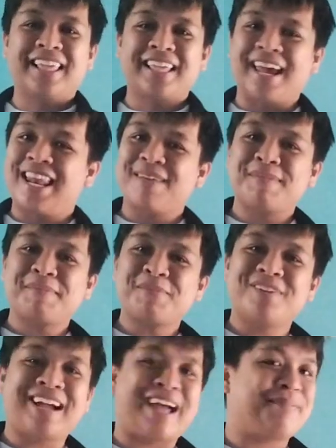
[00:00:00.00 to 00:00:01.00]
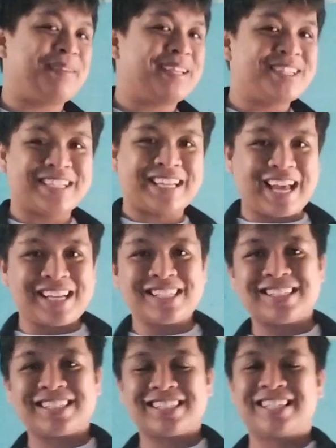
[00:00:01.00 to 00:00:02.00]
kailan ba mag-cabbage
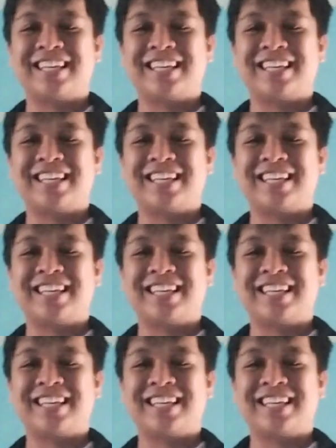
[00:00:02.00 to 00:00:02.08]
class?